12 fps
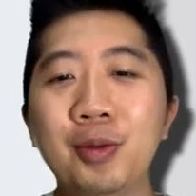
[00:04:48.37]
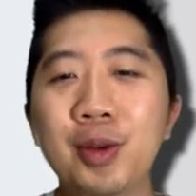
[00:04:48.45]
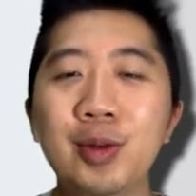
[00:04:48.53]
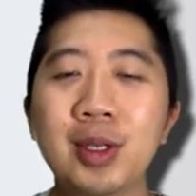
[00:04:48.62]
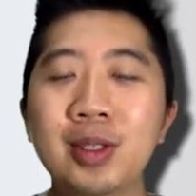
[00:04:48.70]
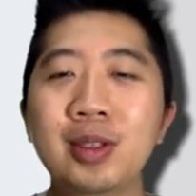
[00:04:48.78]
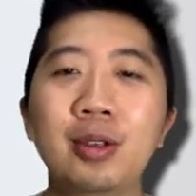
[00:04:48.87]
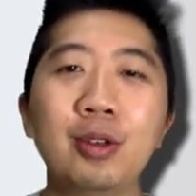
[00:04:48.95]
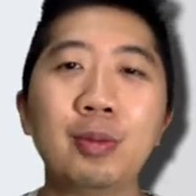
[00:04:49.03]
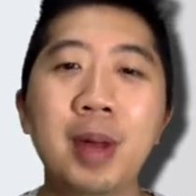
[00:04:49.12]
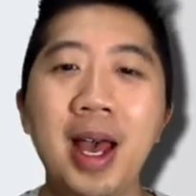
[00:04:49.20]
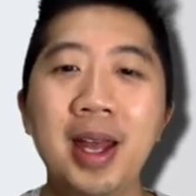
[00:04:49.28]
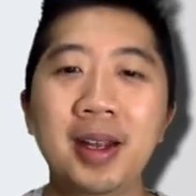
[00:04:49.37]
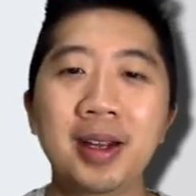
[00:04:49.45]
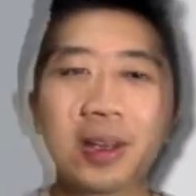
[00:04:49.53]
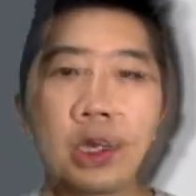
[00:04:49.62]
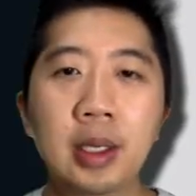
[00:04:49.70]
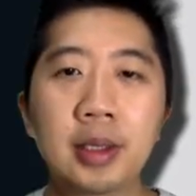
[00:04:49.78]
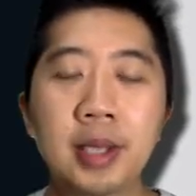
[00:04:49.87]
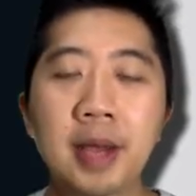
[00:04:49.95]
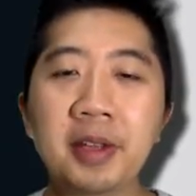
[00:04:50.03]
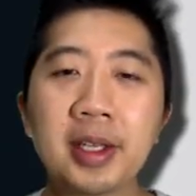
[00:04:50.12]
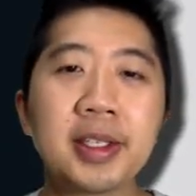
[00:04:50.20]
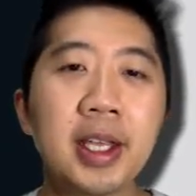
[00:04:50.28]
which wasn't too bad. So
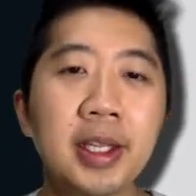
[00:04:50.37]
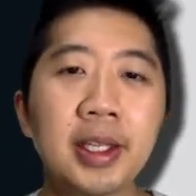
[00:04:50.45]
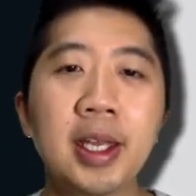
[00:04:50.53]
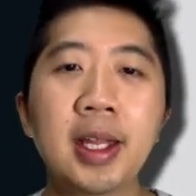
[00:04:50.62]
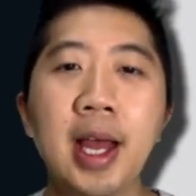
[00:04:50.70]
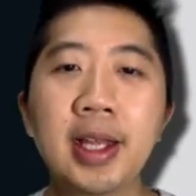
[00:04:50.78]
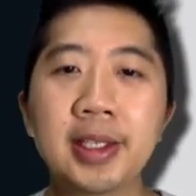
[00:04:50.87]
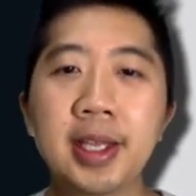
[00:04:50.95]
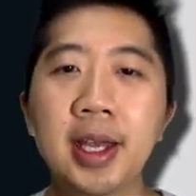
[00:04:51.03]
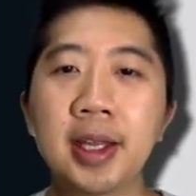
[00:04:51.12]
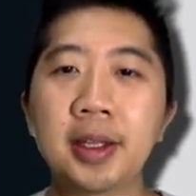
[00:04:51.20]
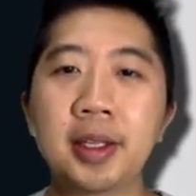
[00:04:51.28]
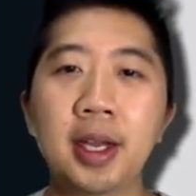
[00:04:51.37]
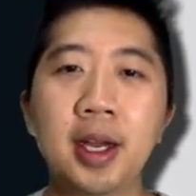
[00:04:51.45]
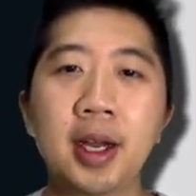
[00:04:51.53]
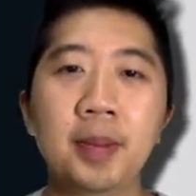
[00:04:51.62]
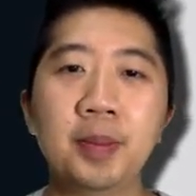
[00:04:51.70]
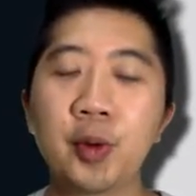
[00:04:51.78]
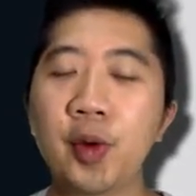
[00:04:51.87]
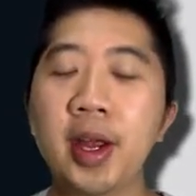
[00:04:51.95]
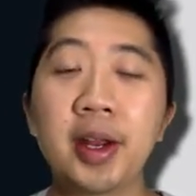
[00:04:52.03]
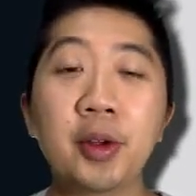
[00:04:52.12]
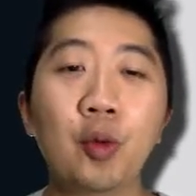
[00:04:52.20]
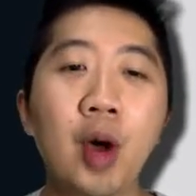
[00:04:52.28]
after I synced it, I said, um,
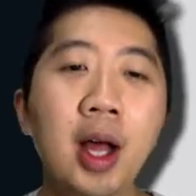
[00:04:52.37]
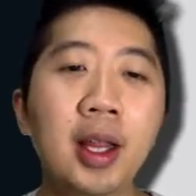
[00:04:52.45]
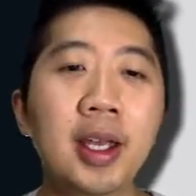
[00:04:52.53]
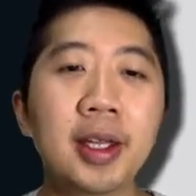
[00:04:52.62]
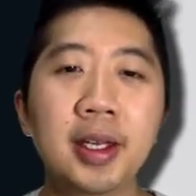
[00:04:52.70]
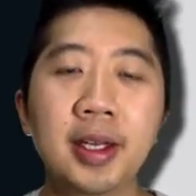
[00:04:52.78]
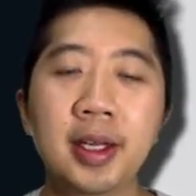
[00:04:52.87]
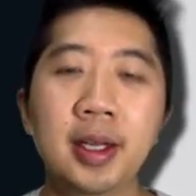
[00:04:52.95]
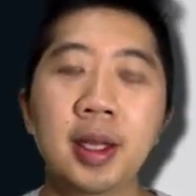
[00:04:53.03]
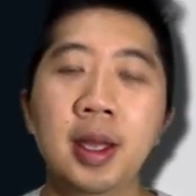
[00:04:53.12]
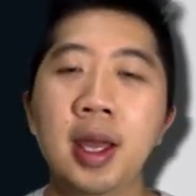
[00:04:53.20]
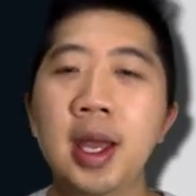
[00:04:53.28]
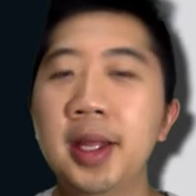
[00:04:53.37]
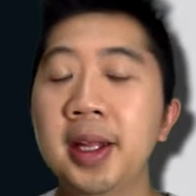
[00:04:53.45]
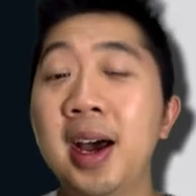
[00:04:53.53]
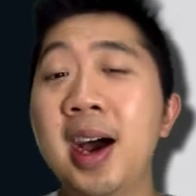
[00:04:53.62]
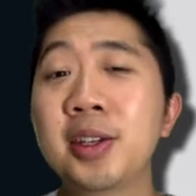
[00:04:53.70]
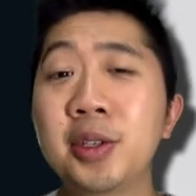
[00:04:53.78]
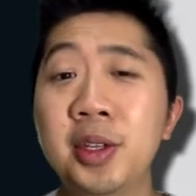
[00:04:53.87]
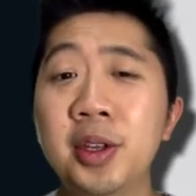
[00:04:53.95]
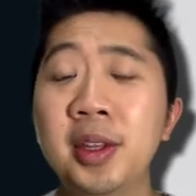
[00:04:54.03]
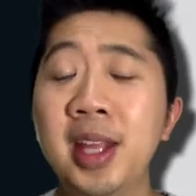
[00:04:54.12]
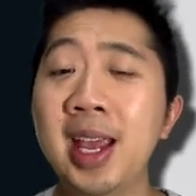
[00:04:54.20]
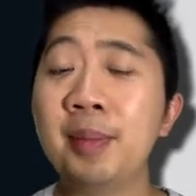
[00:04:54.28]
create a new wallet, and then I asked you
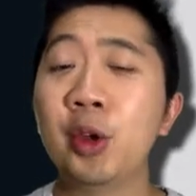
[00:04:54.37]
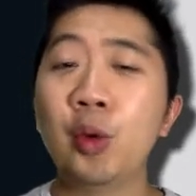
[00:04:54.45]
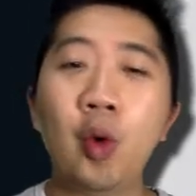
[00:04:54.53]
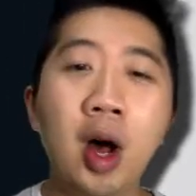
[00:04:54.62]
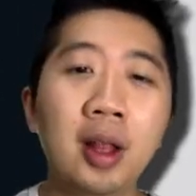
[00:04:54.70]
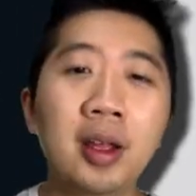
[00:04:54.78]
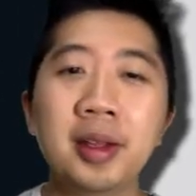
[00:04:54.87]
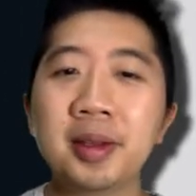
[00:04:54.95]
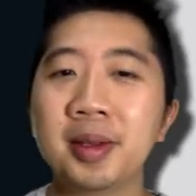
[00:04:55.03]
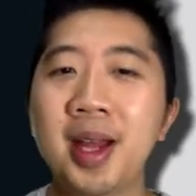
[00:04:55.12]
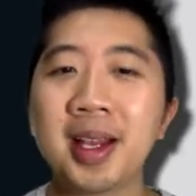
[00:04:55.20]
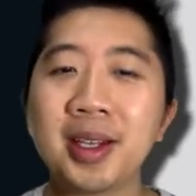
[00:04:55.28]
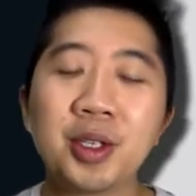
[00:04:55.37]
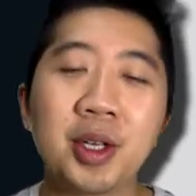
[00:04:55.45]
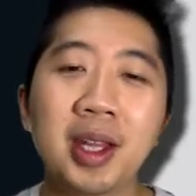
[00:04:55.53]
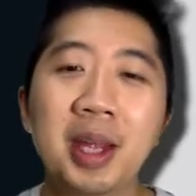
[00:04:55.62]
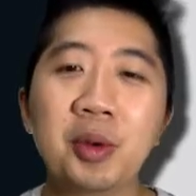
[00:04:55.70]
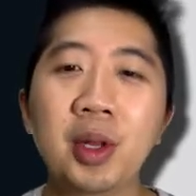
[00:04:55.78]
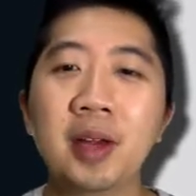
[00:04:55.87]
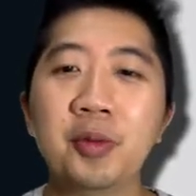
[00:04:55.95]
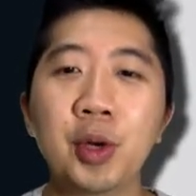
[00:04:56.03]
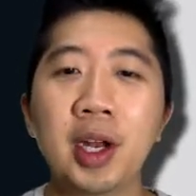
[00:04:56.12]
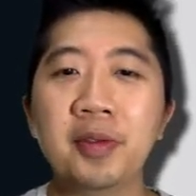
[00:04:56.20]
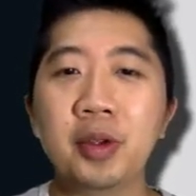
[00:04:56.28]
to name your wallet. I guess you can name
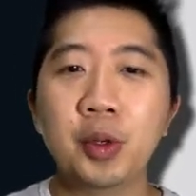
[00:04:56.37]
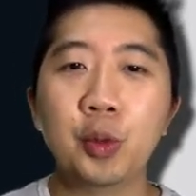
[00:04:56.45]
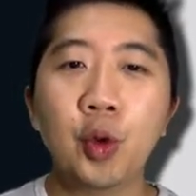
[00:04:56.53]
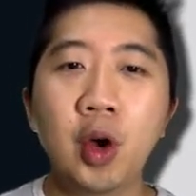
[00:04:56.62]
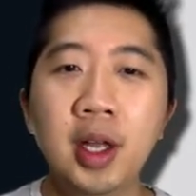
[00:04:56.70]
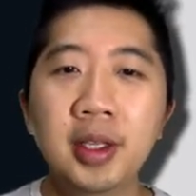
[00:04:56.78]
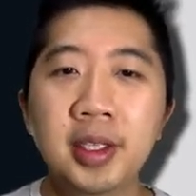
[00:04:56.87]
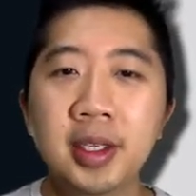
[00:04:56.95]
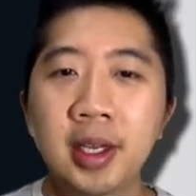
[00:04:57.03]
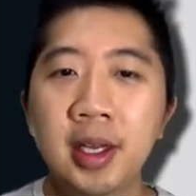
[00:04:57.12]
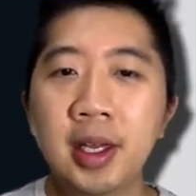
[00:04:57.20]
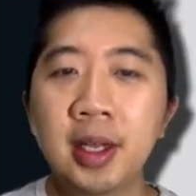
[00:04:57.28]
whatever, whatever you want.